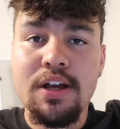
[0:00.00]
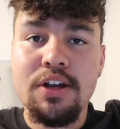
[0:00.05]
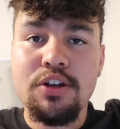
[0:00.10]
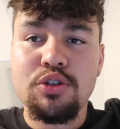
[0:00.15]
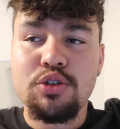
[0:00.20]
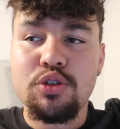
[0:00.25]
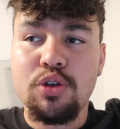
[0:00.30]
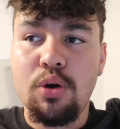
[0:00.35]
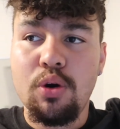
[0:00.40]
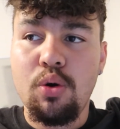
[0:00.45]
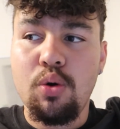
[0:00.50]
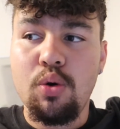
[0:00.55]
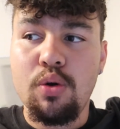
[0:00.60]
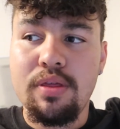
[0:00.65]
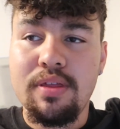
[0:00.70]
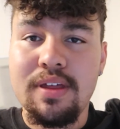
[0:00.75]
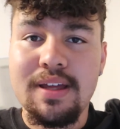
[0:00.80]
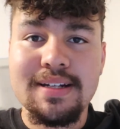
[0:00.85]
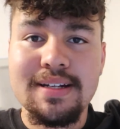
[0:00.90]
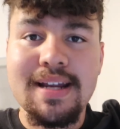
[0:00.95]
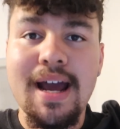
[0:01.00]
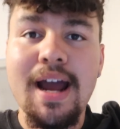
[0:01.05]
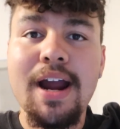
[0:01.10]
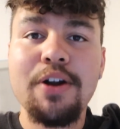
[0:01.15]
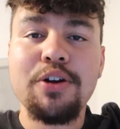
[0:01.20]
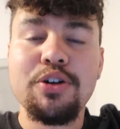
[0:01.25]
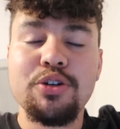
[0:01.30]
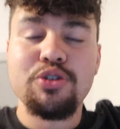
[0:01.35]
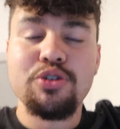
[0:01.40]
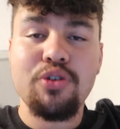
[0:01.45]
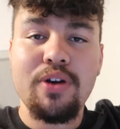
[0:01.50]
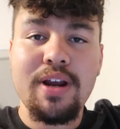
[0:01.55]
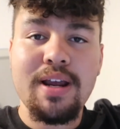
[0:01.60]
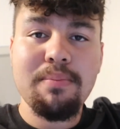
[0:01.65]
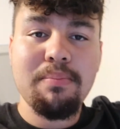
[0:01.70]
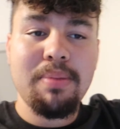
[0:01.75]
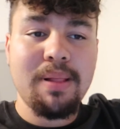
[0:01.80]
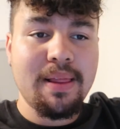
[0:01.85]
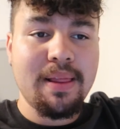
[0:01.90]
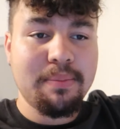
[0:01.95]
So the entire drain
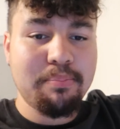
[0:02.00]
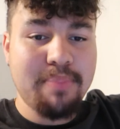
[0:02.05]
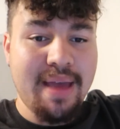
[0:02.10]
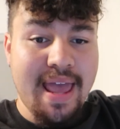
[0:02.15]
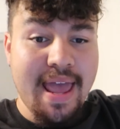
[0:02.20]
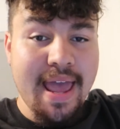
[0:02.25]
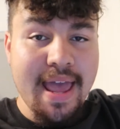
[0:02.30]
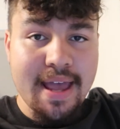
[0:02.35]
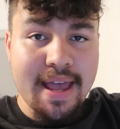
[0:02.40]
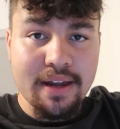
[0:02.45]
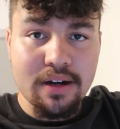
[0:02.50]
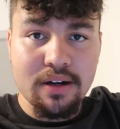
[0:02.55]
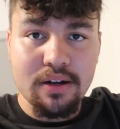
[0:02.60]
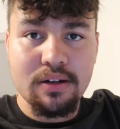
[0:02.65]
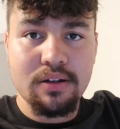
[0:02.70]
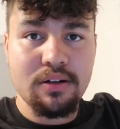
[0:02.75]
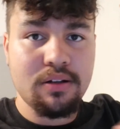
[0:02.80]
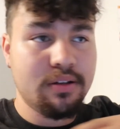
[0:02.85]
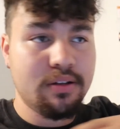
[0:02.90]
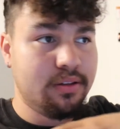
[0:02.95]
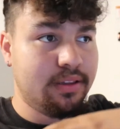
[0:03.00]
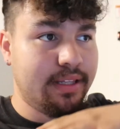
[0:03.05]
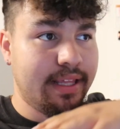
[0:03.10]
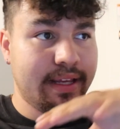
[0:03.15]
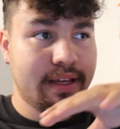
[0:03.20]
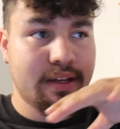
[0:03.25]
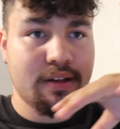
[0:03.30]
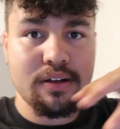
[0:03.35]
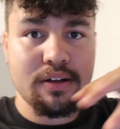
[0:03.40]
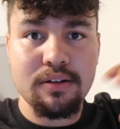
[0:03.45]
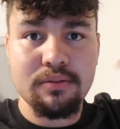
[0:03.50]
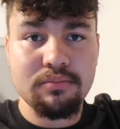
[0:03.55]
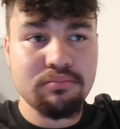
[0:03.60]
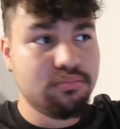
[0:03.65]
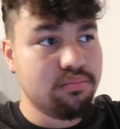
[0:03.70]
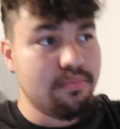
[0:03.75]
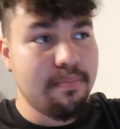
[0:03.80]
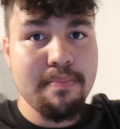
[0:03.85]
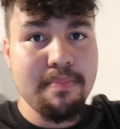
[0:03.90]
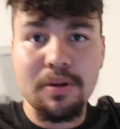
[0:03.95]
pan like
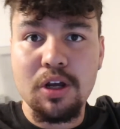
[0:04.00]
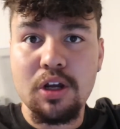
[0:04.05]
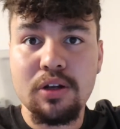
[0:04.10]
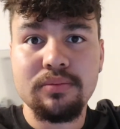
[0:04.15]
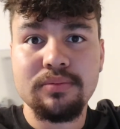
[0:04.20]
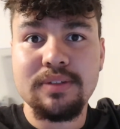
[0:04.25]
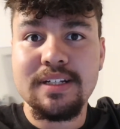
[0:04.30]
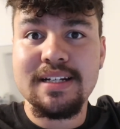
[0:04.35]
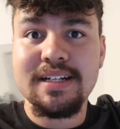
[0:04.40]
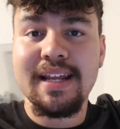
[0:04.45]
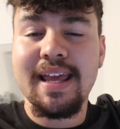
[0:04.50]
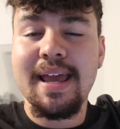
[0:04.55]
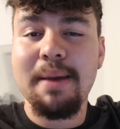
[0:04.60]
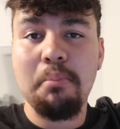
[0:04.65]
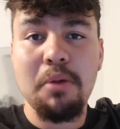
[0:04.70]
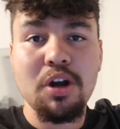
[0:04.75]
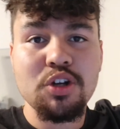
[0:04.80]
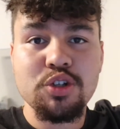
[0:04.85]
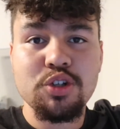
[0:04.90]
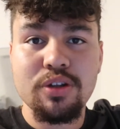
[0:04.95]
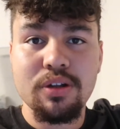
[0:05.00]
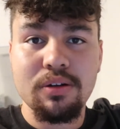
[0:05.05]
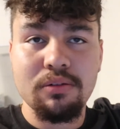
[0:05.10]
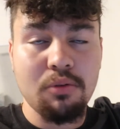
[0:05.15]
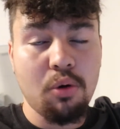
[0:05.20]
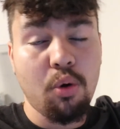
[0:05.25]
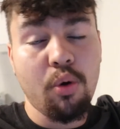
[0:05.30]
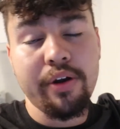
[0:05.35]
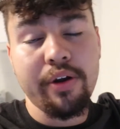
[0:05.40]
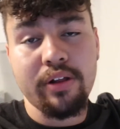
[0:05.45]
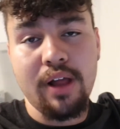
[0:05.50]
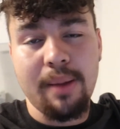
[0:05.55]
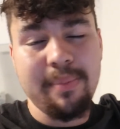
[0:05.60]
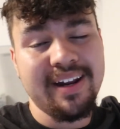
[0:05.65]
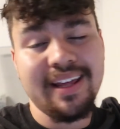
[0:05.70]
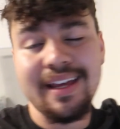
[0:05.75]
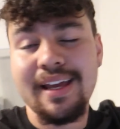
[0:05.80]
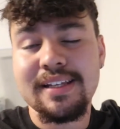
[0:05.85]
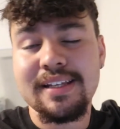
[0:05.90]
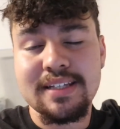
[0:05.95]
didn't get much of the oil. I mean,
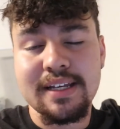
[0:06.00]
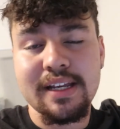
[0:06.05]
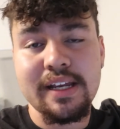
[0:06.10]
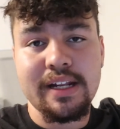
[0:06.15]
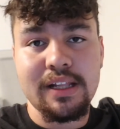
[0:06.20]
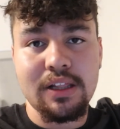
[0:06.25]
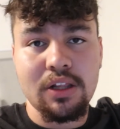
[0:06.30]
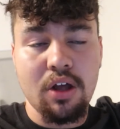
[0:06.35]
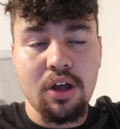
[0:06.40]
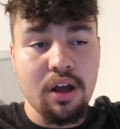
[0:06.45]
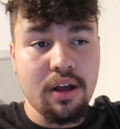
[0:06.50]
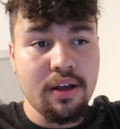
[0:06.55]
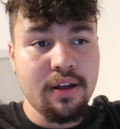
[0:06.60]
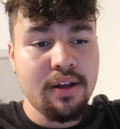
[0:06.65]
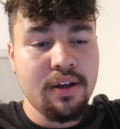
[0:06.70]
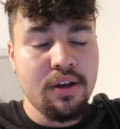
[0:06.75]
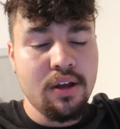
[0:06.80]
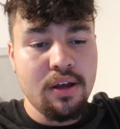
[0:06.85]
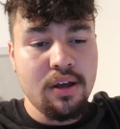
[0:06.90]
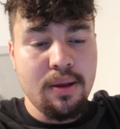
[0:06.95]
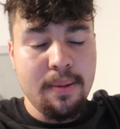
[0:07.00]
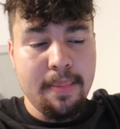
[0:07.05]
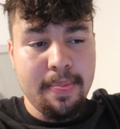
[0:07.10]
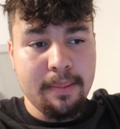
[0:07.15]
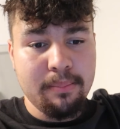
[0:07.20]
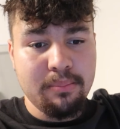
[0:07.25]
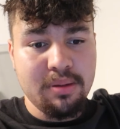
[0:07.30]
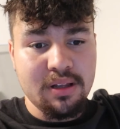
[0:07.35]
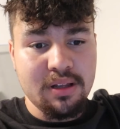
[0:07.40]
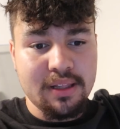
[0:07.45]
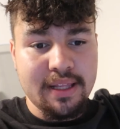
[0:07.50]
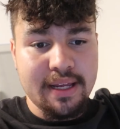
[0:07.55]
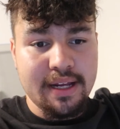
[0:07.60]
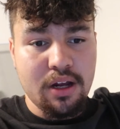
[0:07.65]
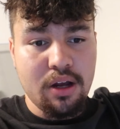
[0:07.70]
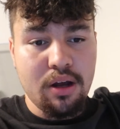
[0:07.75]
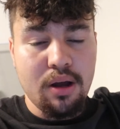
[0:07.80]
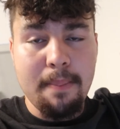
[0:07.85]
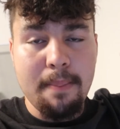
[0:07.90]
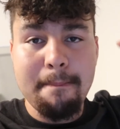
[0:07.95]
I guess I get a lot, but like
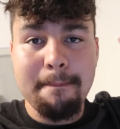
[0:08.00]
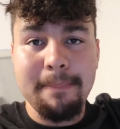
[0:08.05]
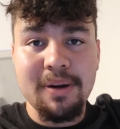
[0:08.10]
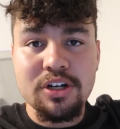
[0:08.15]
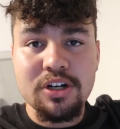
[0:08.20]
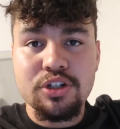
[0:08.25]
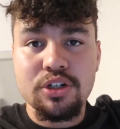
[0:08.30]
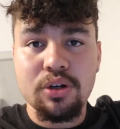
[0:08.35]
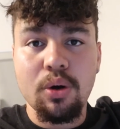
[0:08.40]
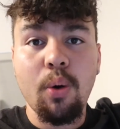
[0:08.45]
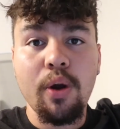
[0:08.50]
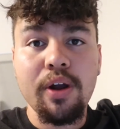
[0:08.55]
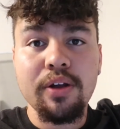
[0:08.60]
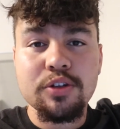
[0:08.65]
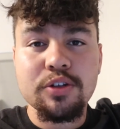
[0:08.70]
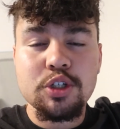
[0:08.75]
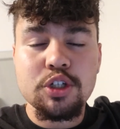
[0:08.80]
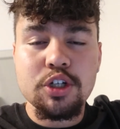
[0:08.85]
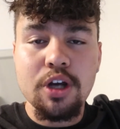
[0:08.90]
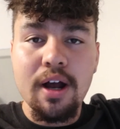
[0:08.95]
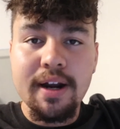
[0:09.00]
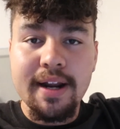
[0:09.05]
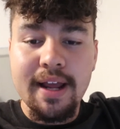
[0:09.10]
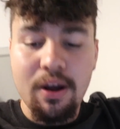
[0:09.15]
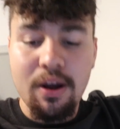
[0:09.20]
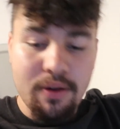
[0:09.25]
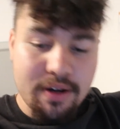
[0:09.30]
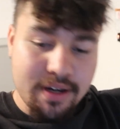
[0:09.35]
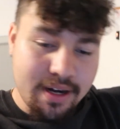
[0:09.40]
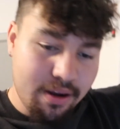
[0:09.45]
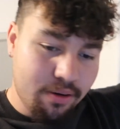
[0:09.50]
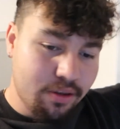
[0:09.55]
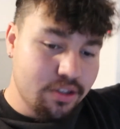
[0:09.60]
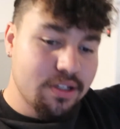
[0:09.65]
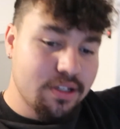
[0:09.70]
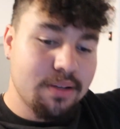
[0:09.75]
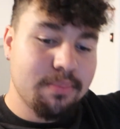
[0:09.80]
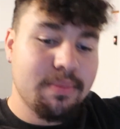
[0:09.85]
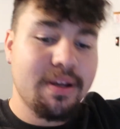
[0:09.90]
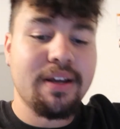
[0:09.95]
a bunch of oil shot out, and now it's
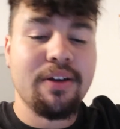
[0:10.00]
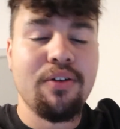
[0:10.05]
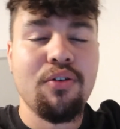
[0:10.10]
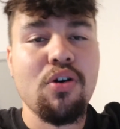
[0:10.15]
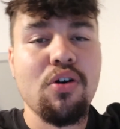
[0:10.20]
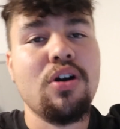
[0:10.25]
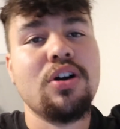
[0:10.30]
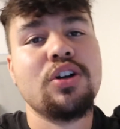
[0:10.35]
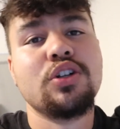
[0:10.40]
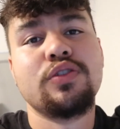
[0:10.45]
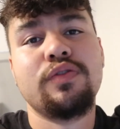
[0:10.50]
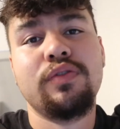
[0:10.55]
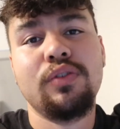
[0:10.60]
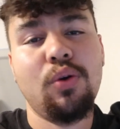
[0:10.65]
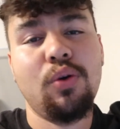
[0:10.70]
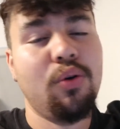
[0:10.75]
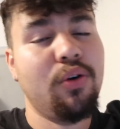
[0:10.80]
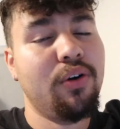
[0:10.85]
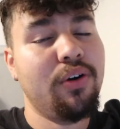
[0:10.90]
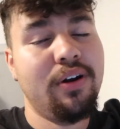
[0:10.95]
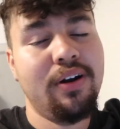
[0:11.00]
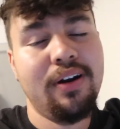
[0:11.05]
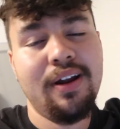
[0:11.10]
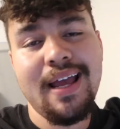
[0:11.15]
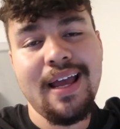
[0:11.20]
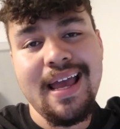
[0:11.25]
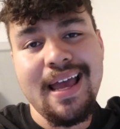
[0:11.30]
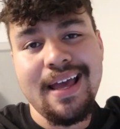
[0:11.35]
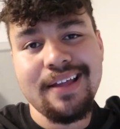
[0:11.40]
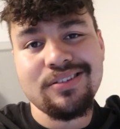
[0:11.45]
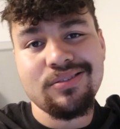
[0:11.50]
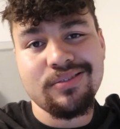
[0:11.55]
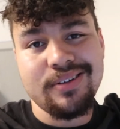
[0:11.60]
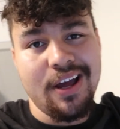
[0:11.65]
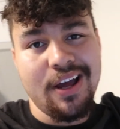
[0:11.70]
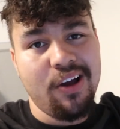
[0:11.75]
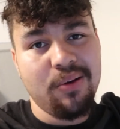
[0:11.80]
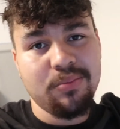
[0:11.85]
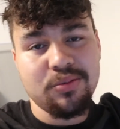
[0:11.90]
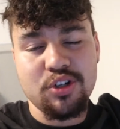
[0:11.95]
on my garage floor. So
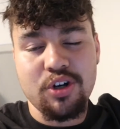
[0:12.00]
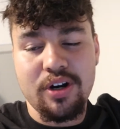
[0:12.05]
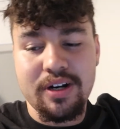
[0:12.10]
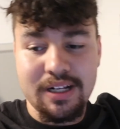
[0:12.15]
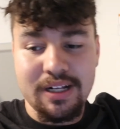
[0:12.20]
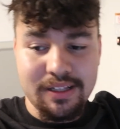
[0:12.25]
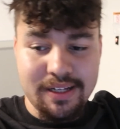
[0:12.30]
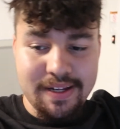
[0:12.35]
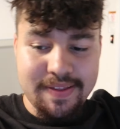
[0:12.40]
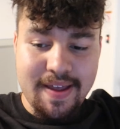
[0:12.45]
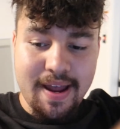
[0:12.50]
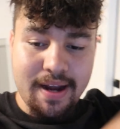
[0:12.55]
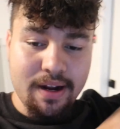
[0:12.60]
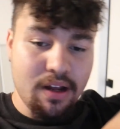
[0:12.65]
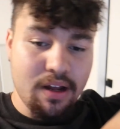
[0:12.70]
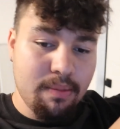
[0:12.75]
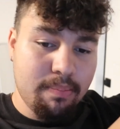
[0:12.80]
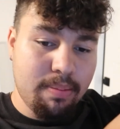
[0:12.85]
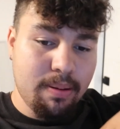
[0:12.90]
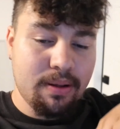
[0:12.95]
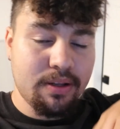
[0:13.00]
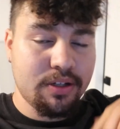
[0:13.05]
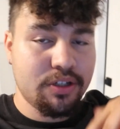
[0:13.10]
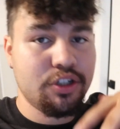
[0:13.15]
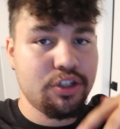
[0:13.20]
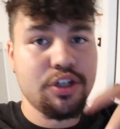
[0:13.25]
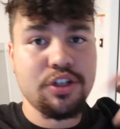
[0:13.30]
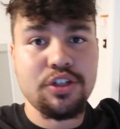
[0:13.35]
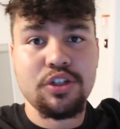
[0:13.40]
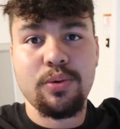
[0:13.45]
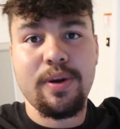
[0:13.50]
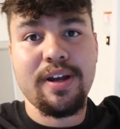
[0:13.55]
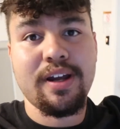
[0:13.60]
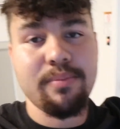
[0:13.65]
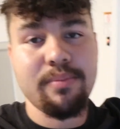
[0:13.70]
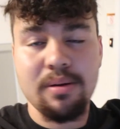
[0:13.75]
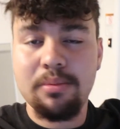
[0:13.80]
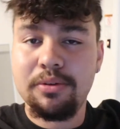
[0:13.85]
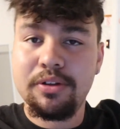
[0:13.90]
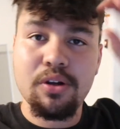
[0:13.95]
now I'm trying to clean that up just so I can
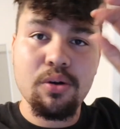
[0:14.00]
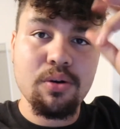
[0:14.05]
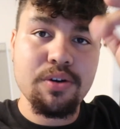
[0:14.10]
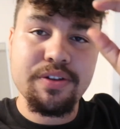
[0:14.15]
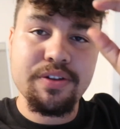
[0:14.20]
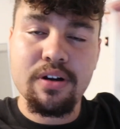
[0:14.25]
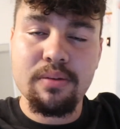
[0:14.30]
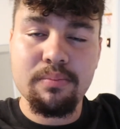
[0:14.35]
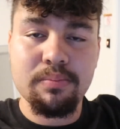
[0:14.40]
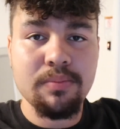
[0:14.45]
be able to go in there and